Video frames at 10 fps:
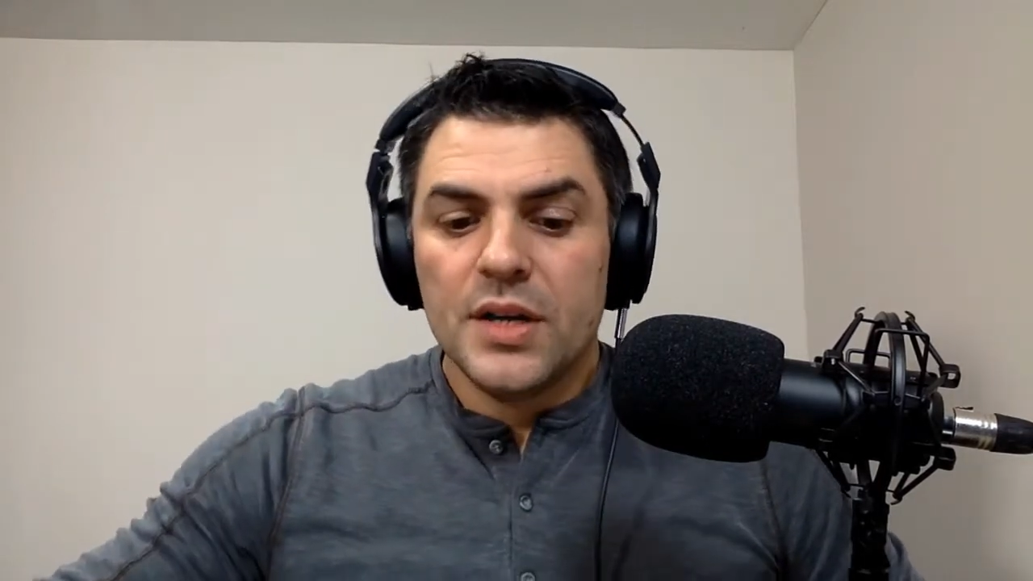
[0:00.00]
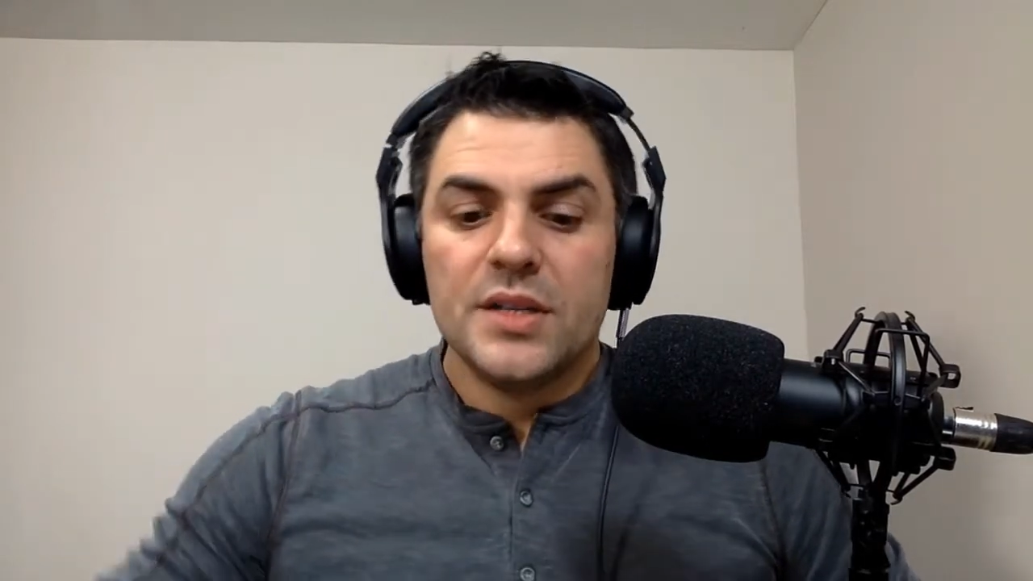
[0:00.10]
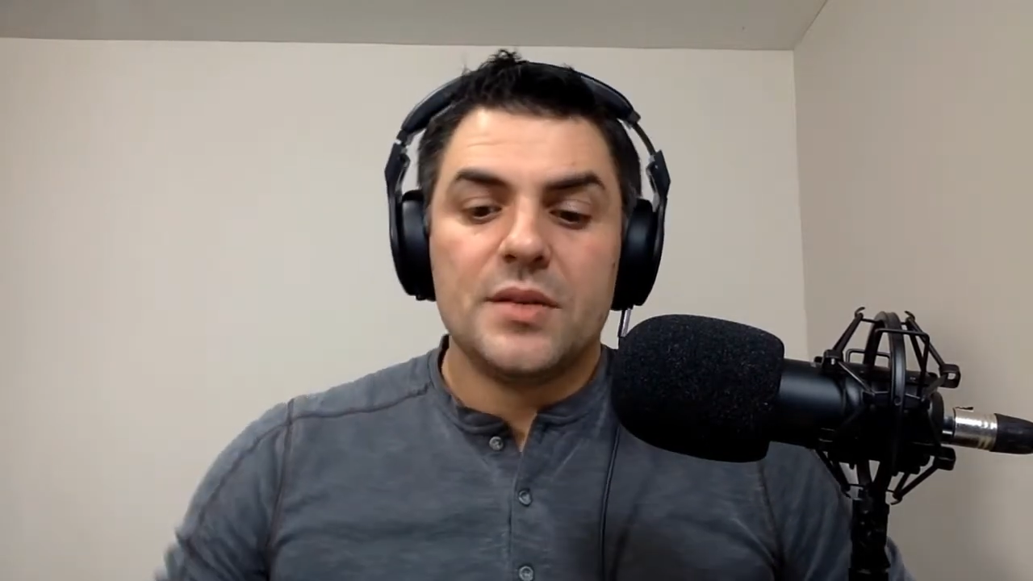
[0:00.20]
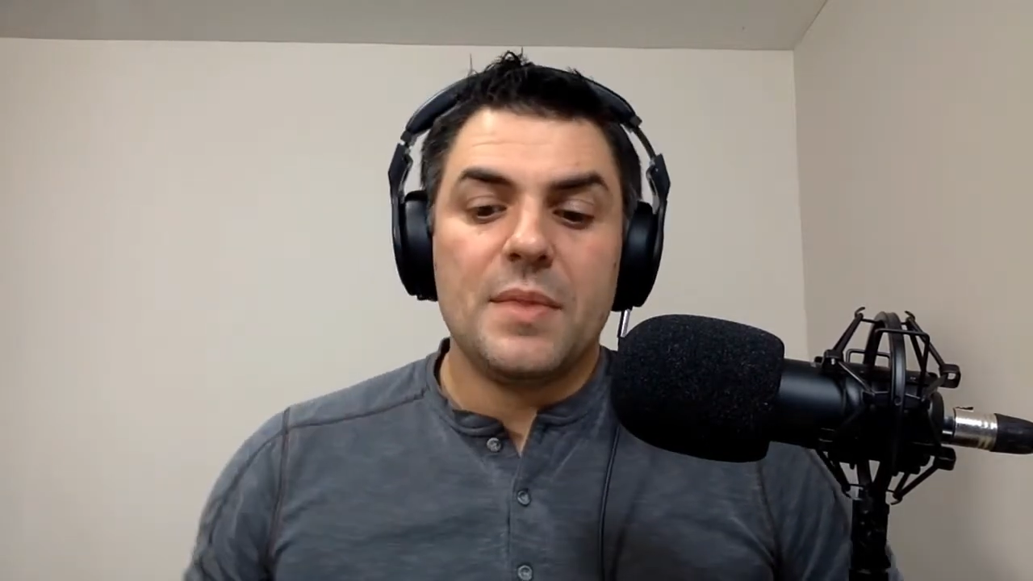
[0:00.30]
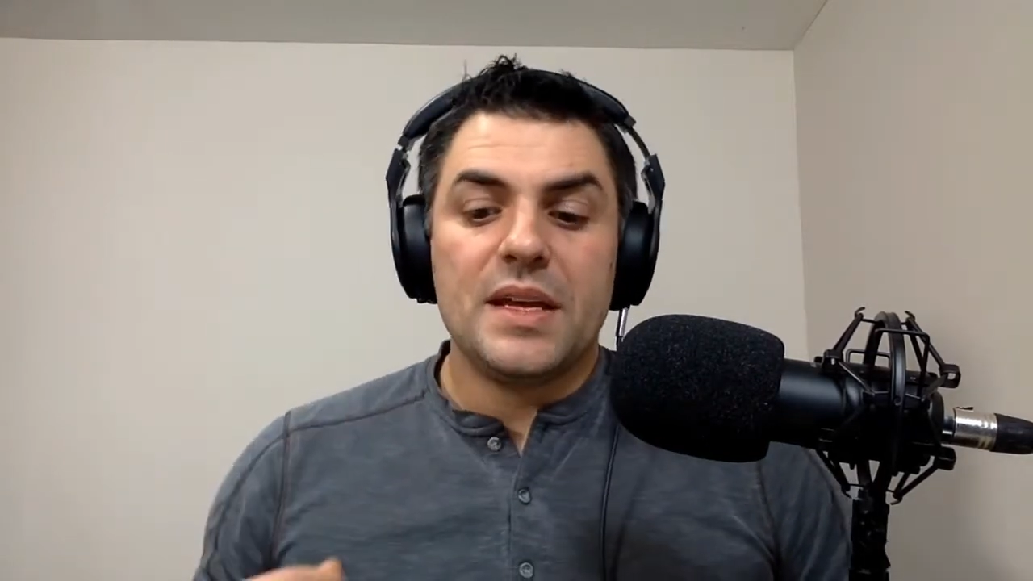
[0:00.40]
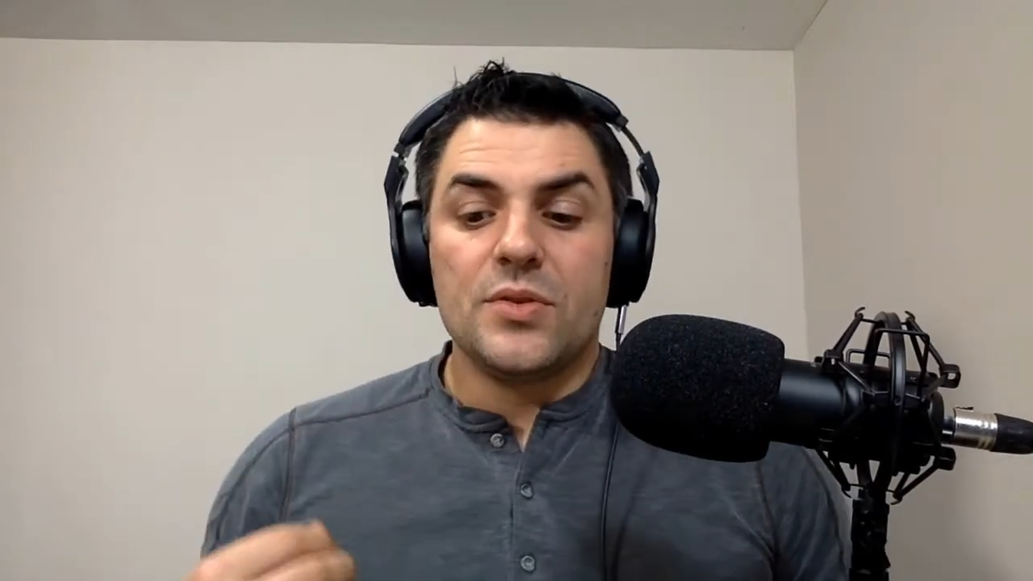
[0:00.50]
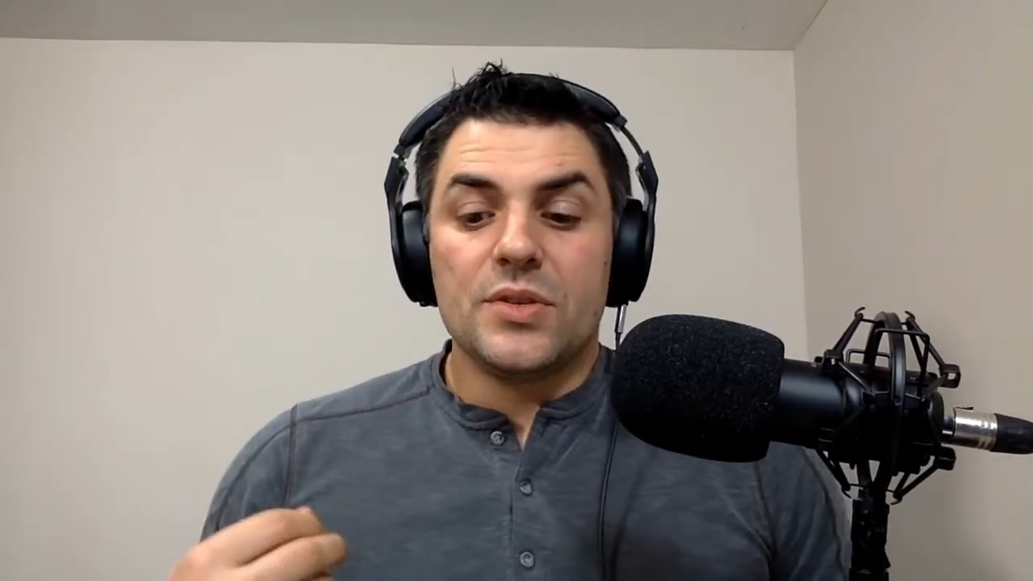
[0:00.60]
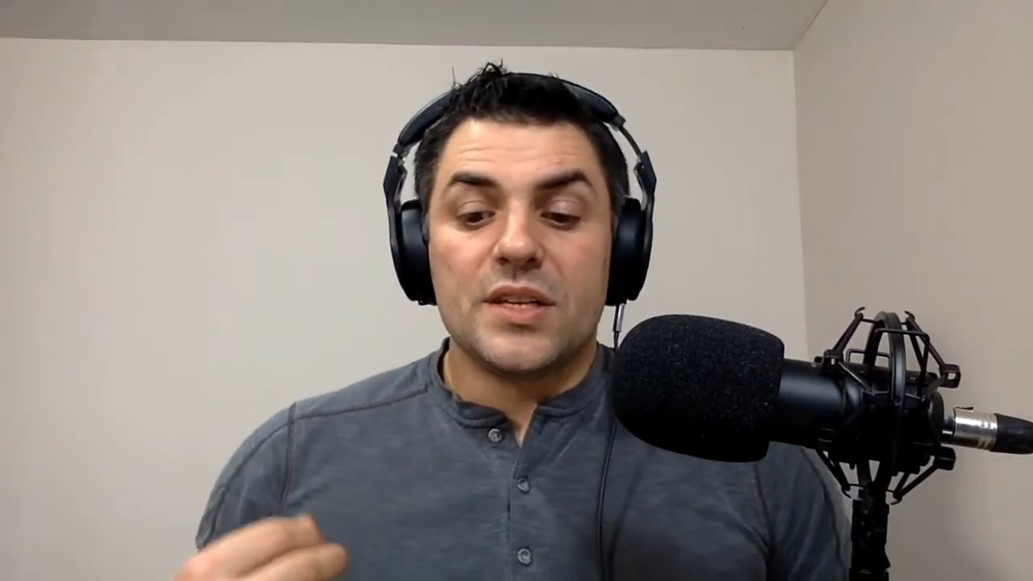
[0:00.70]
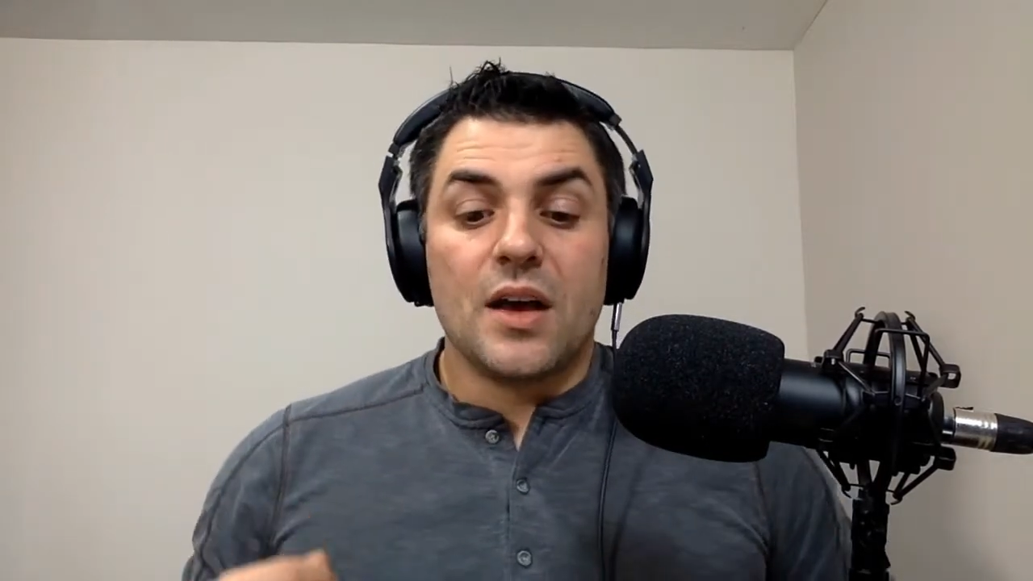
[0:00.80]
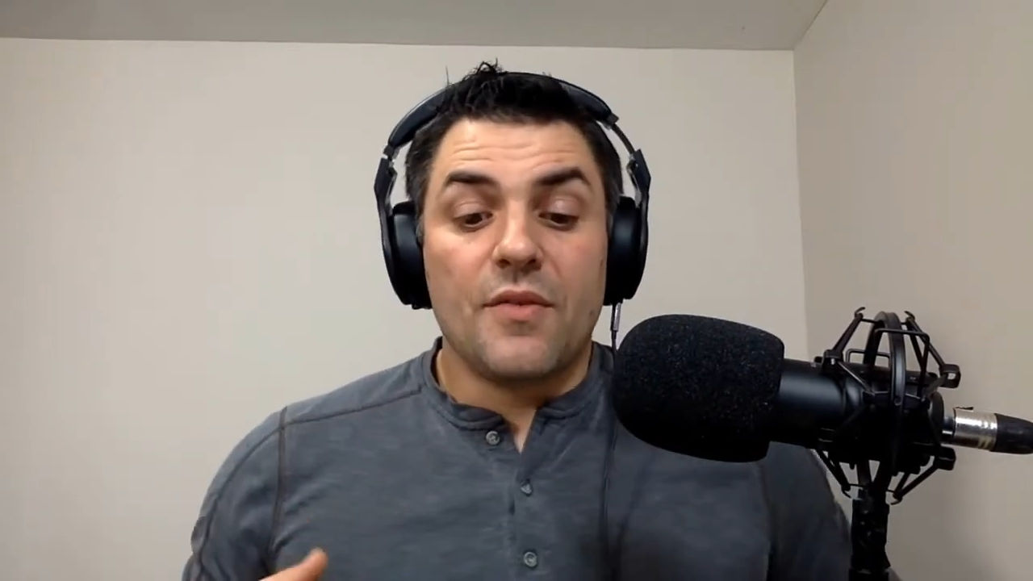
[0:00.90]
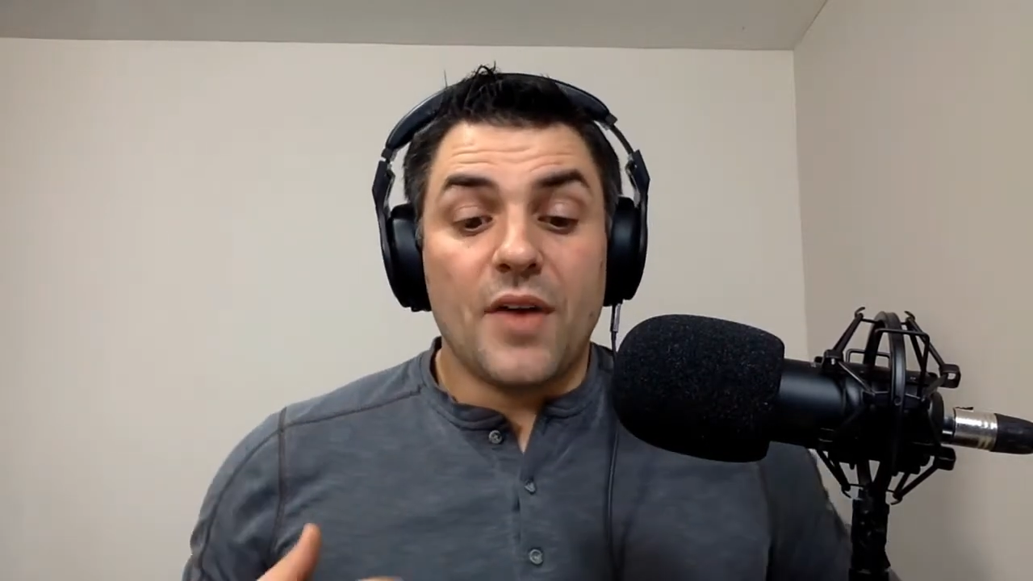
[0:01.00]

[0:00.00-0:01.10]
to make yourself